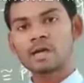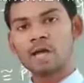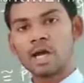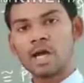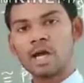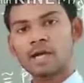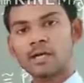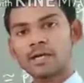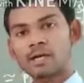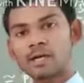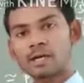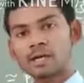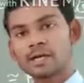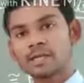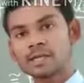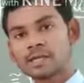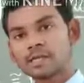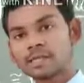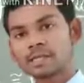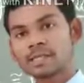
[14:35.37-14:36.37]
or
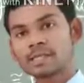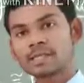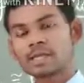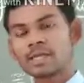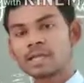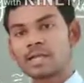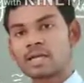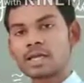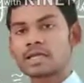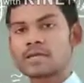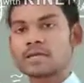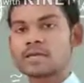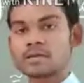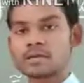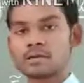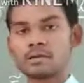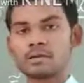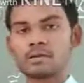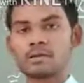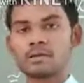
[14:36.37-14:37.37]
on its
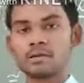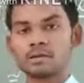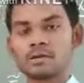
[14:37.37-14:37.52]
angle.